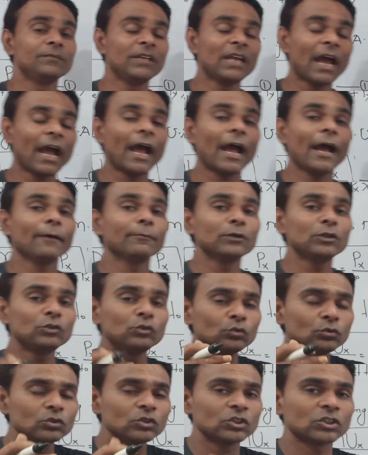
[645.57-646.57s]
We have
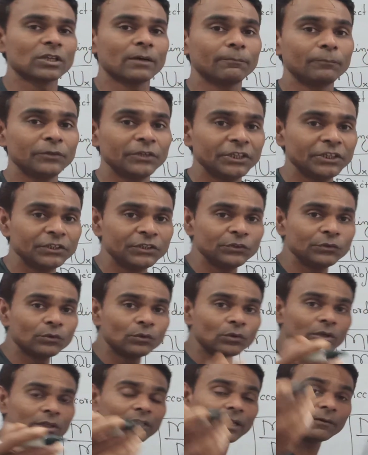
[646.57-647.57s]
to
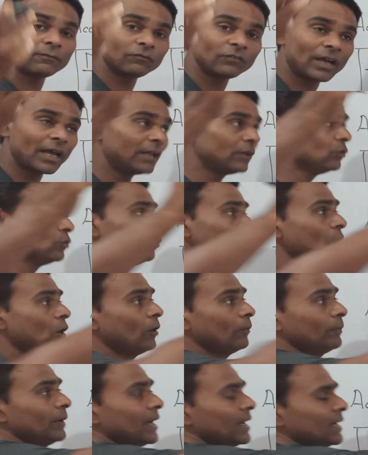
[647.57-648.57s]
substitute the value
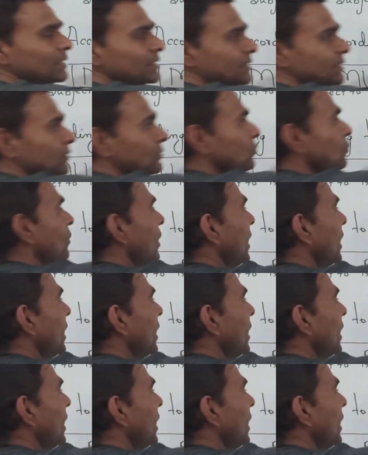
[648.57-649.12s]
of x and